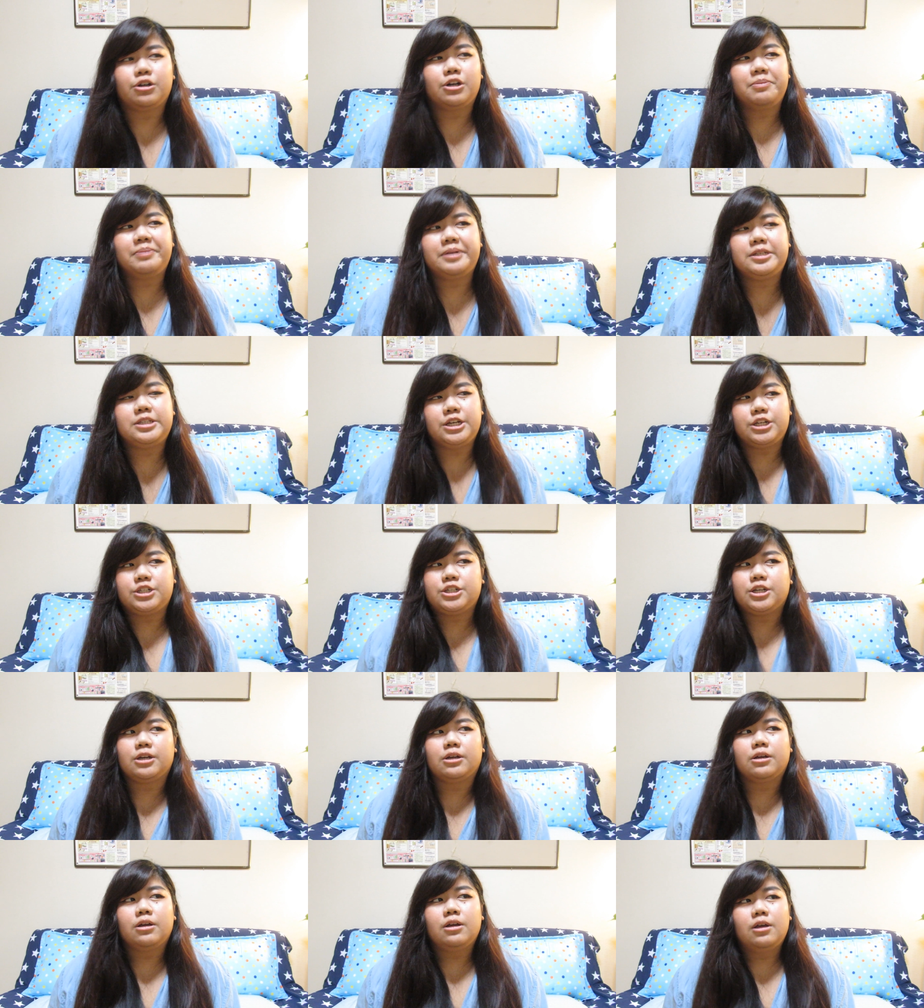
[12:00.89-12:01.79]
you're going to be
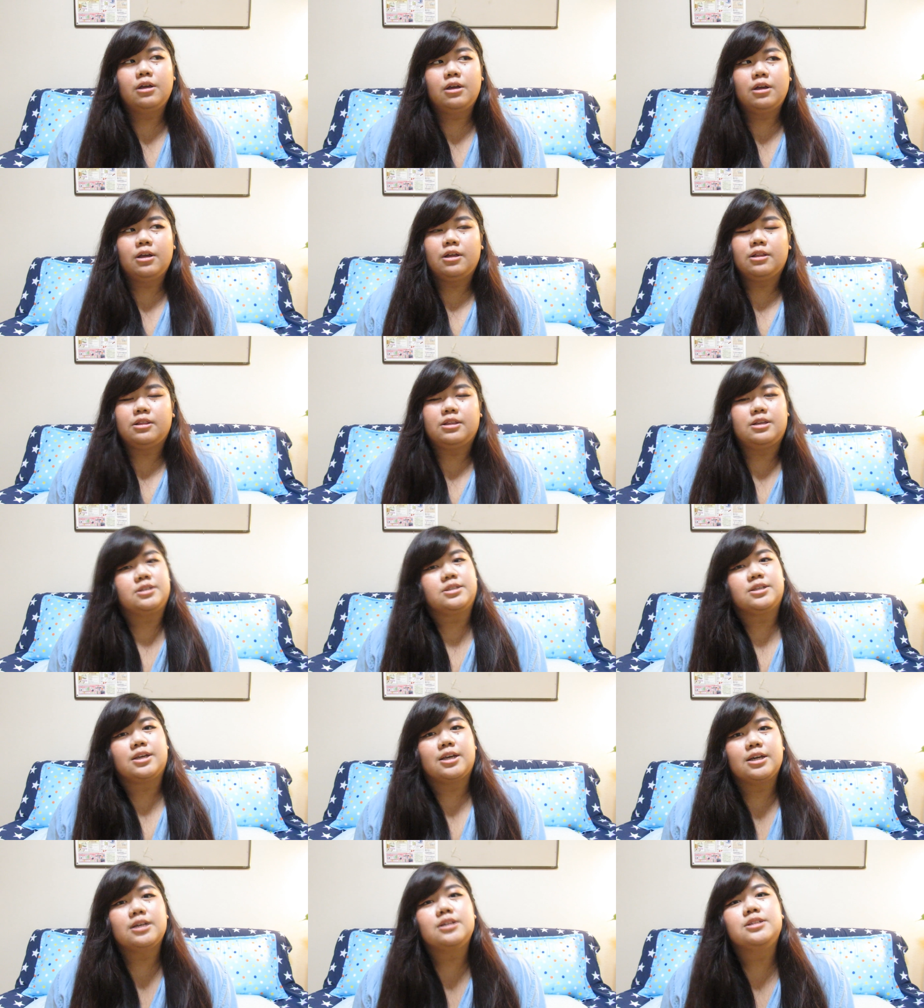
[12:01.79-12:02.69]
teaching these
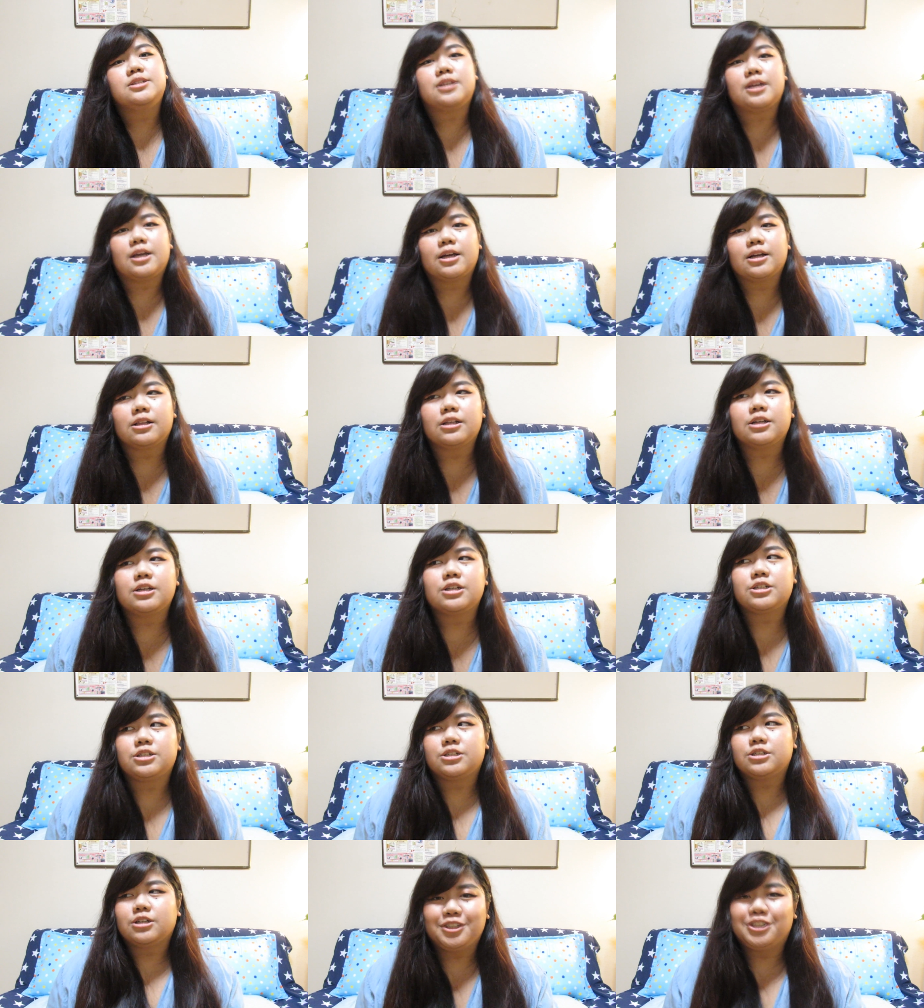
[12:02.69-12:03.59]
kids
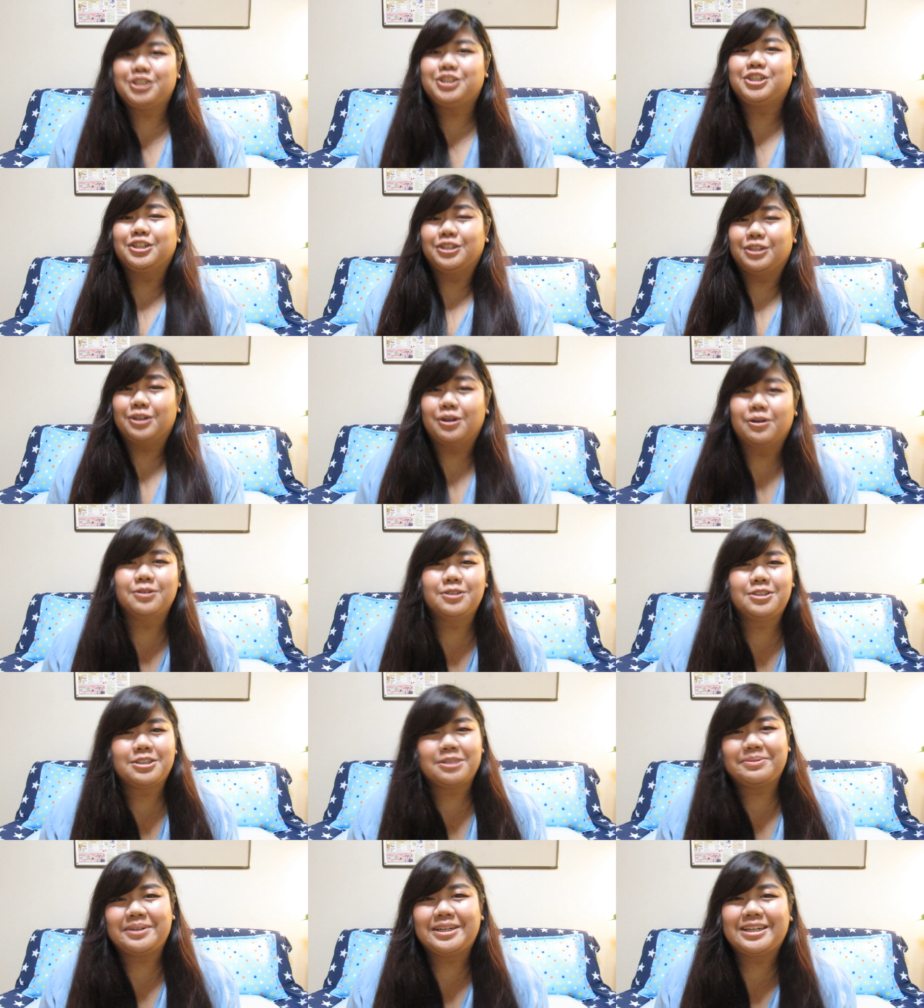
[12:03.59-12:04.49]
English. You should know
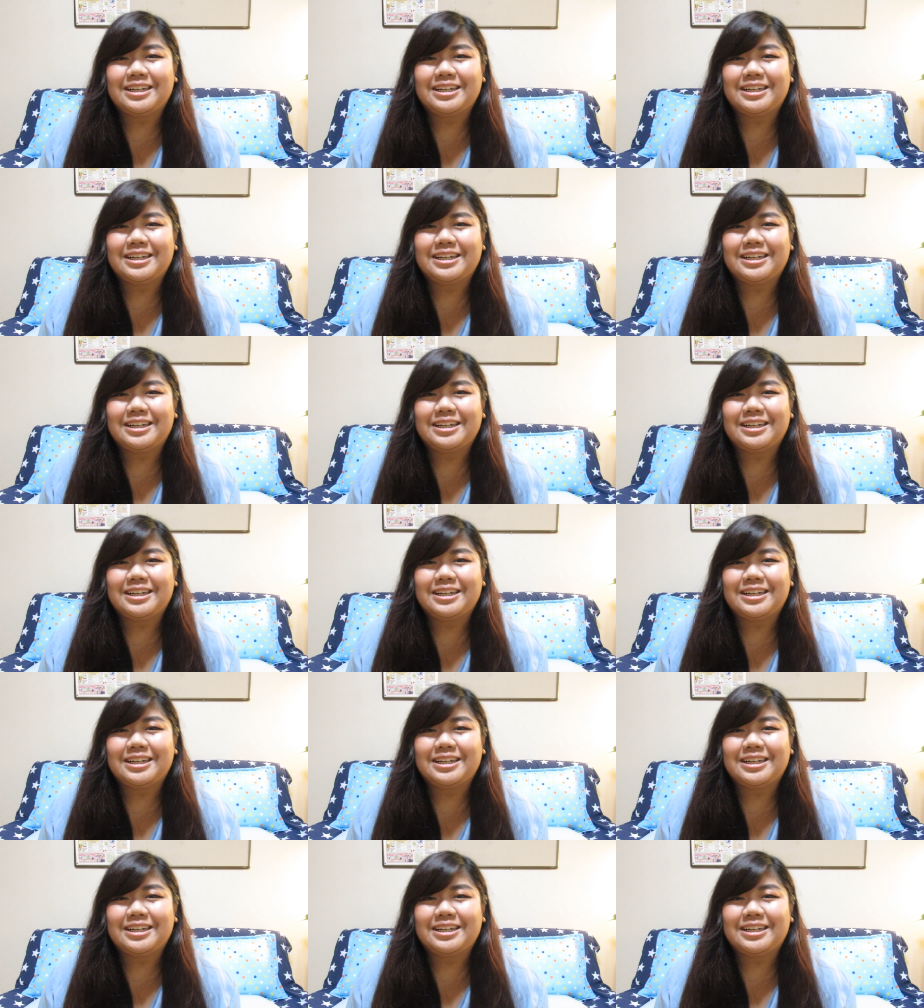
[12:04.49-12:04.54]
some